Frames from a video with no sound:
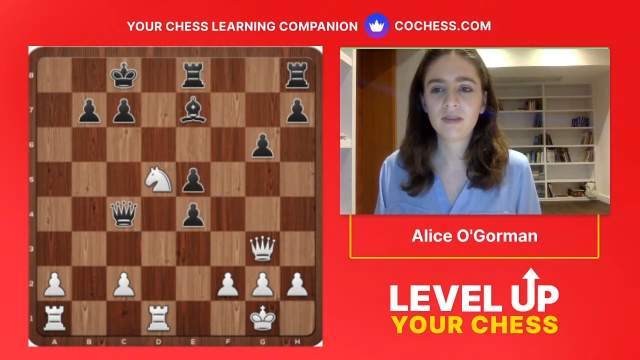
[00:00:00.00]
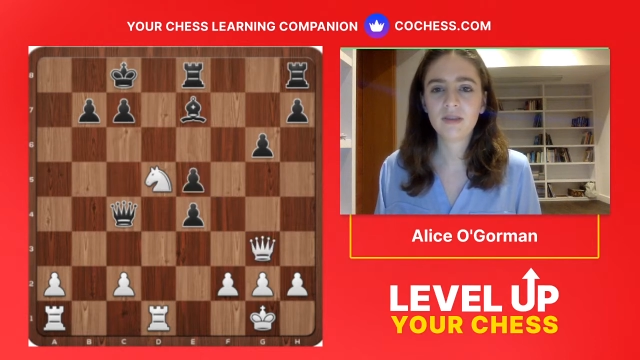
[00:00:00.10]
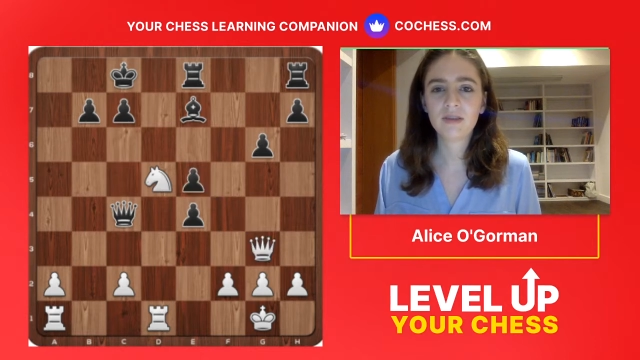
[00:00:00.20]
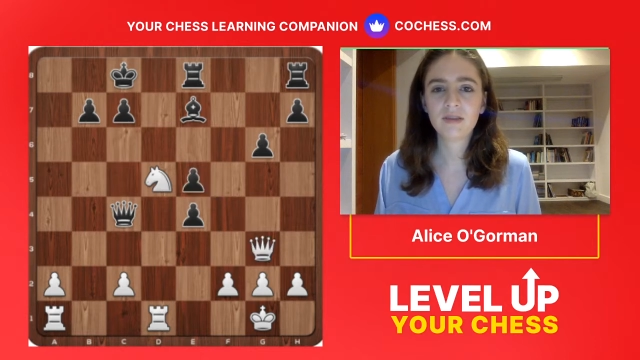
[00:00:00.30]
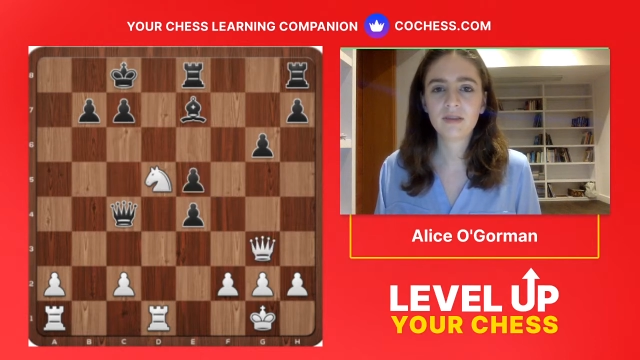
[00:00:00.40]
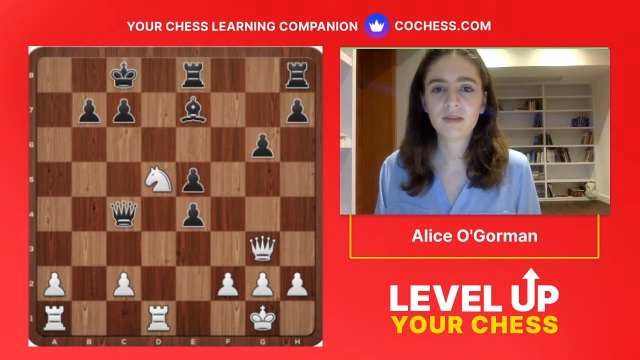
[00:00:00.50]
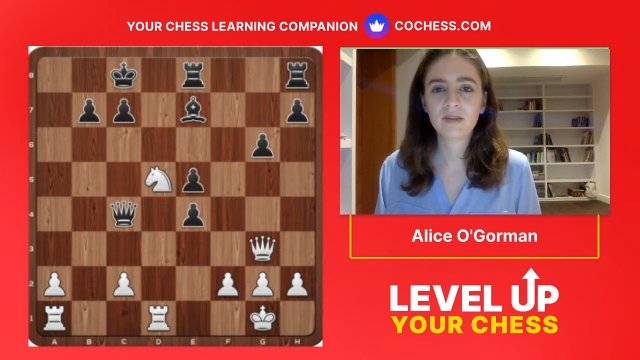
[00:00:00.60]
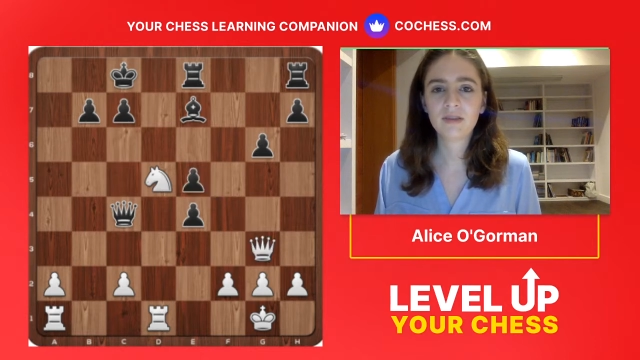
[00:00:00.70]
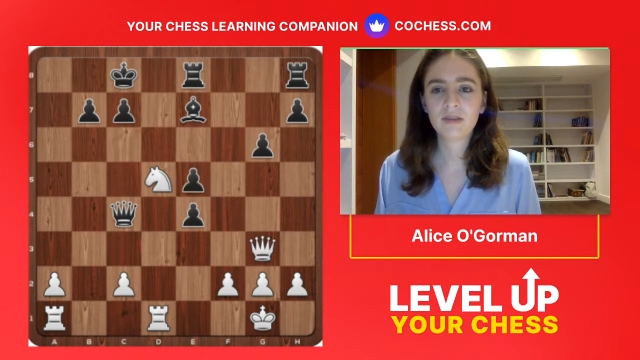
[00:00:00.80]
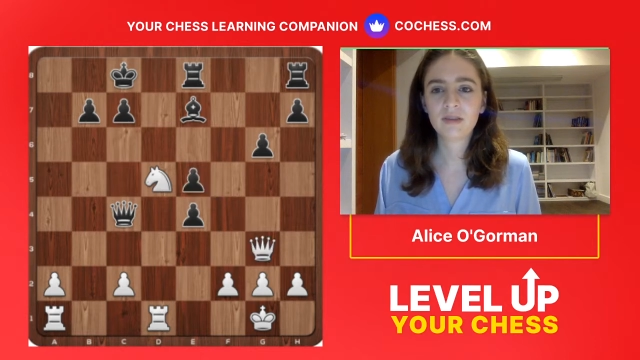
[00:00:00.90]

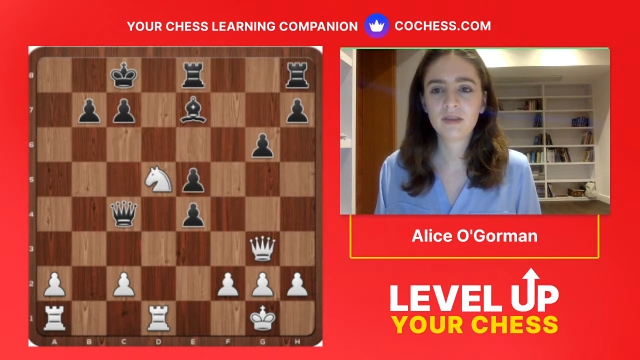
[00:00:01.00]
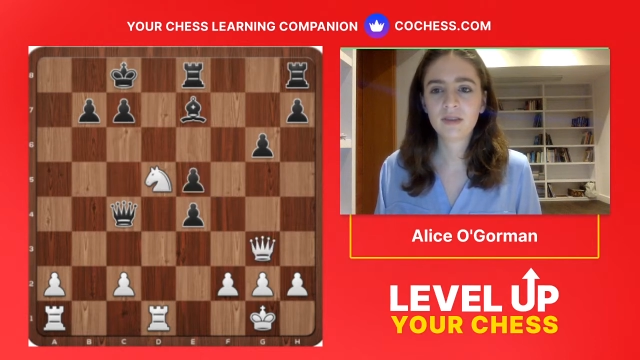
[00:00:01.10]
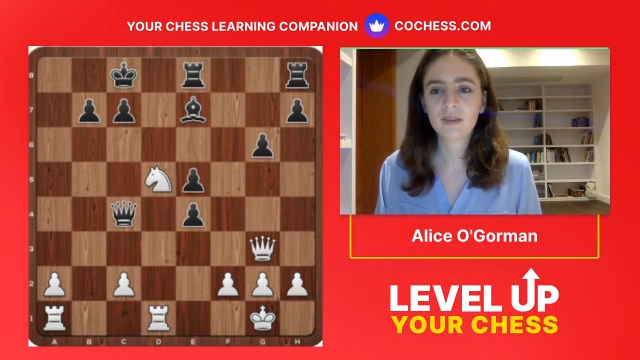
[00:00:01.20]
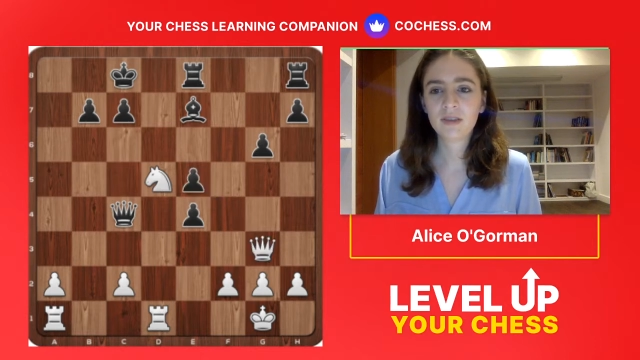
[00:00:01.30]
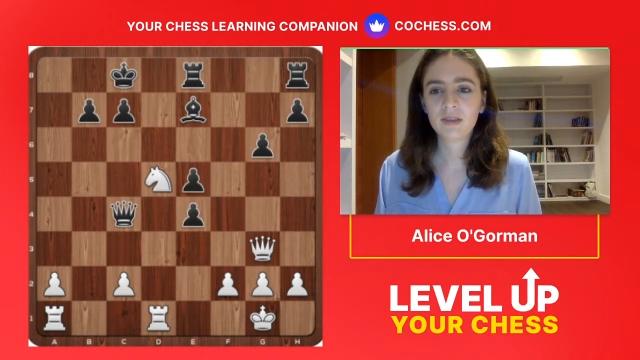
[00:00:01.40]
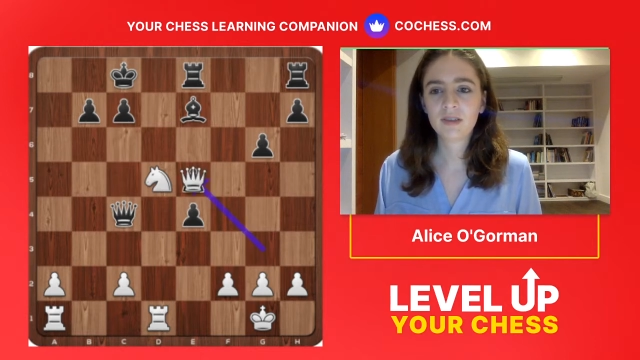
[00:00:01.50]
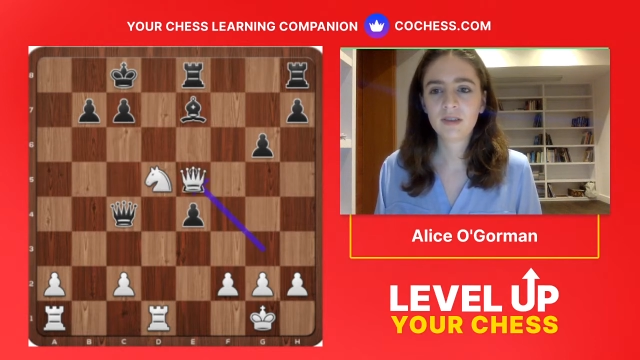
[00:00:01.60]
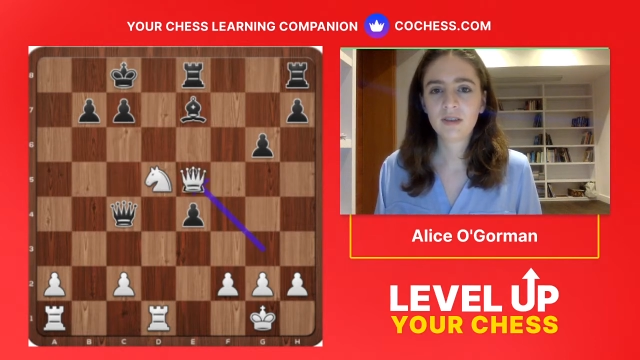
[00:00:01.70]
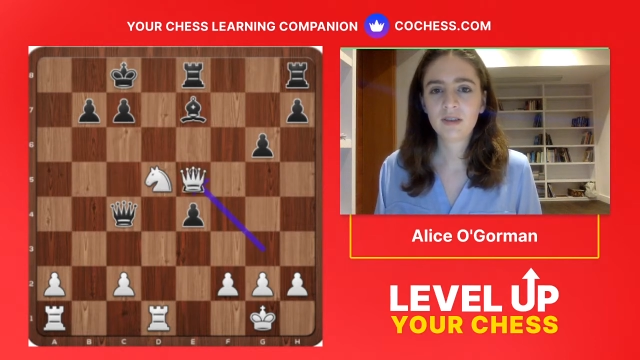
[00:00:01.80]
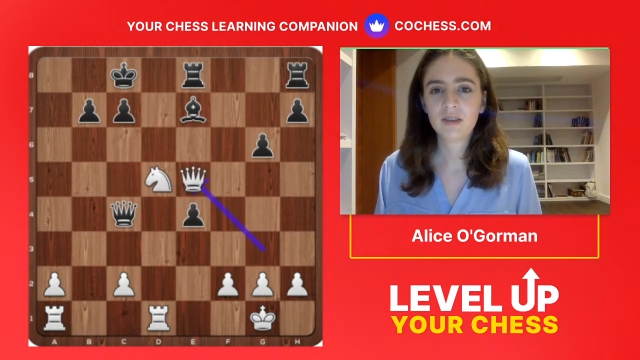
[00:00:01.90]

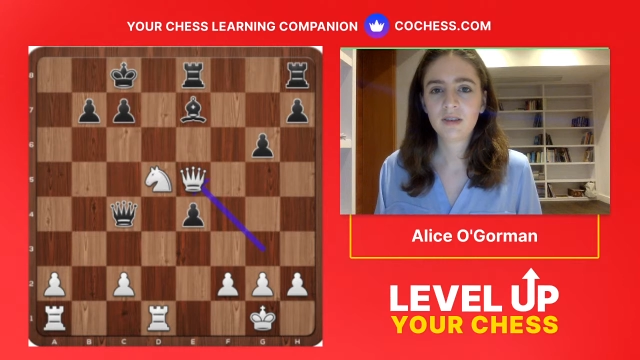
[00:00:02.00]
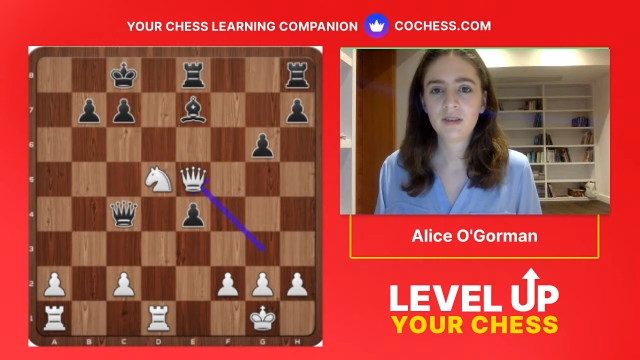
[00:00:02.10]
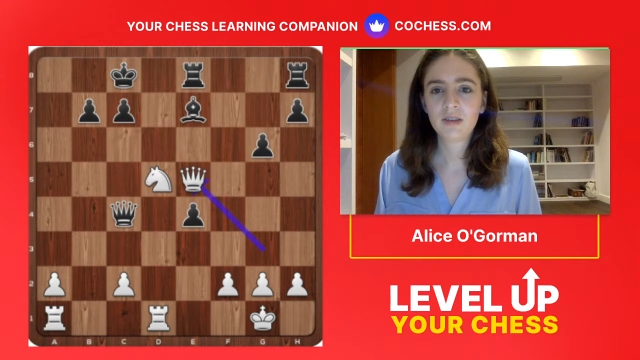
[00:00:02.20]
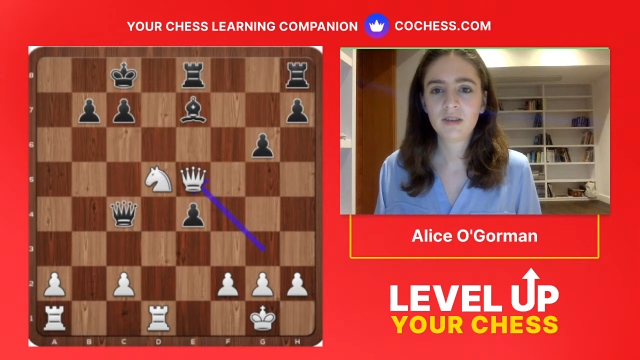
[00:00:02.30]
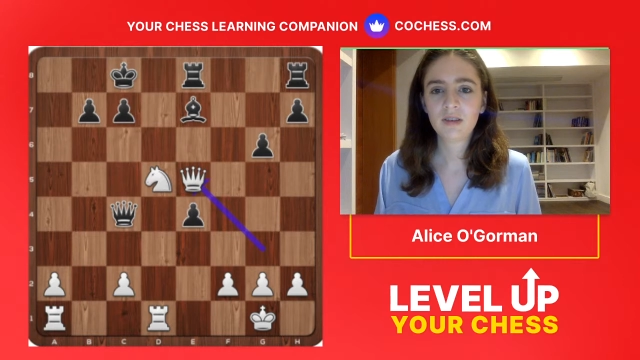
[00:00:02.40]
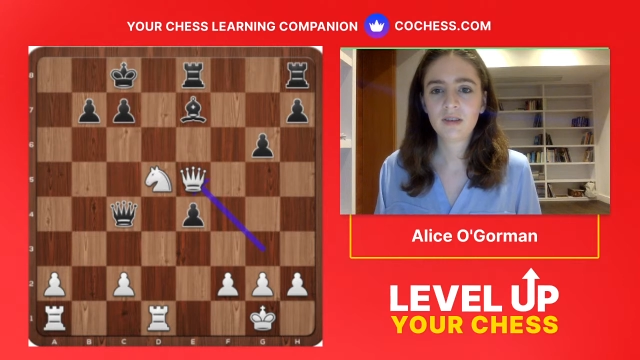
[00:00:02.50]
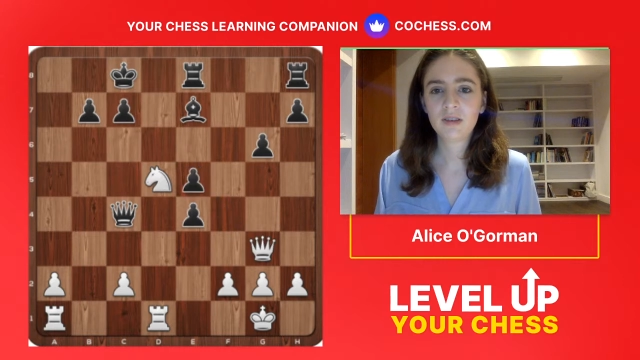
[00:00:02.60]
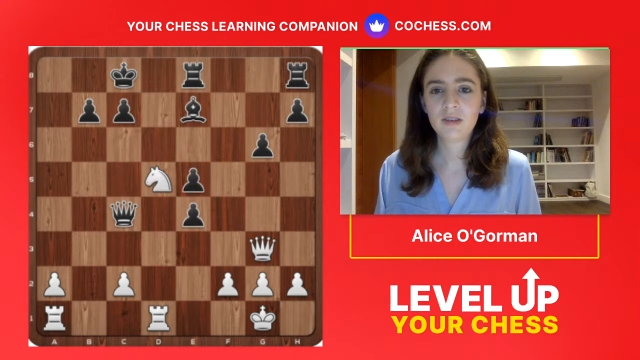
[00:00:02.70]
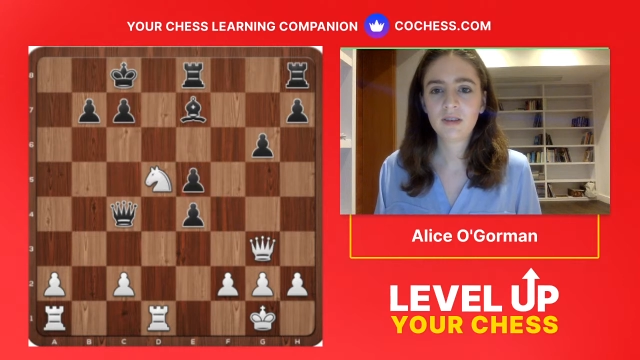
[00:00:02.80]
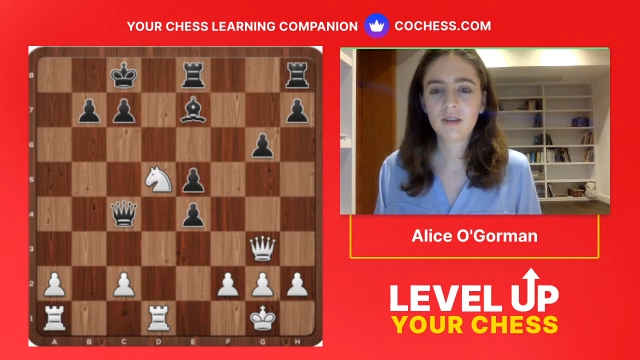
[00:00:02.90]

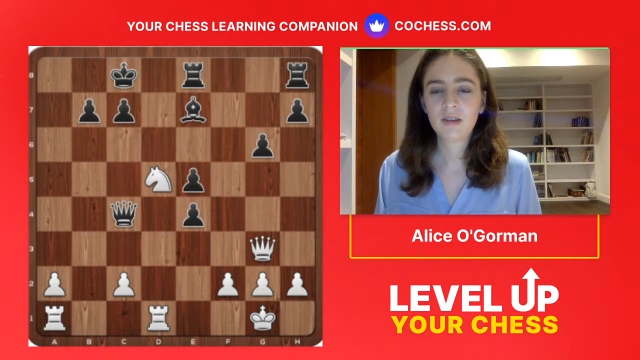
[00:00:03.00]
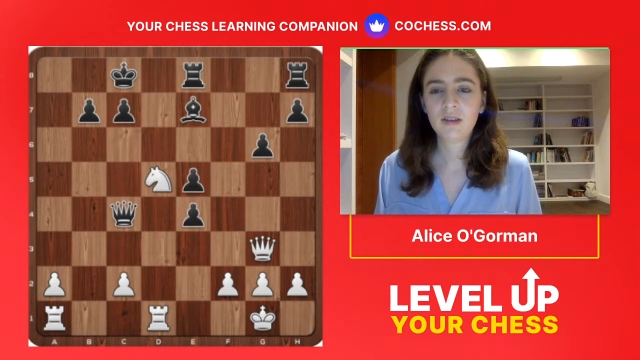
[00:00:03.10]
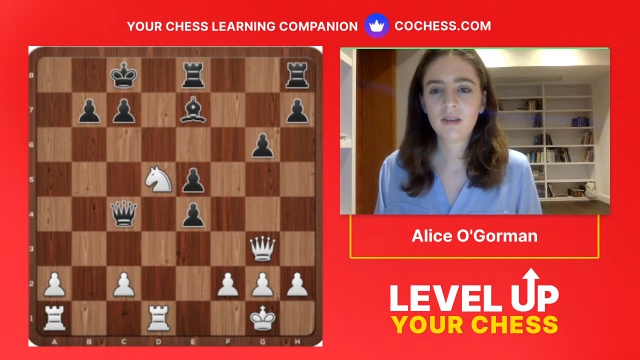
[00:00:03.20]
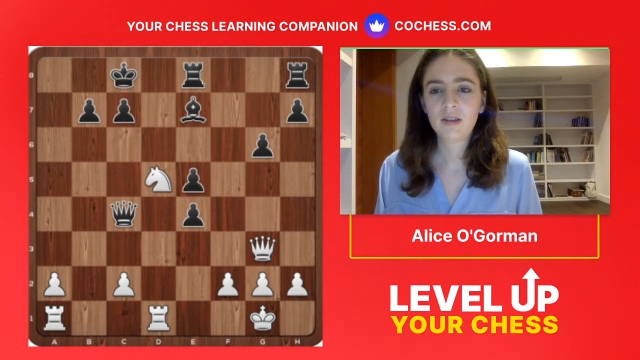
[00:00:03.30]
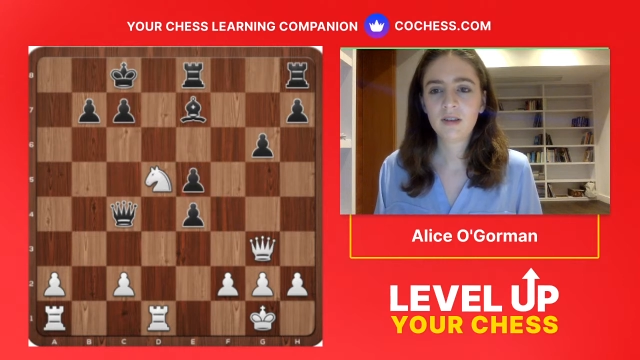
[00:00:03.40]
(no one is talking)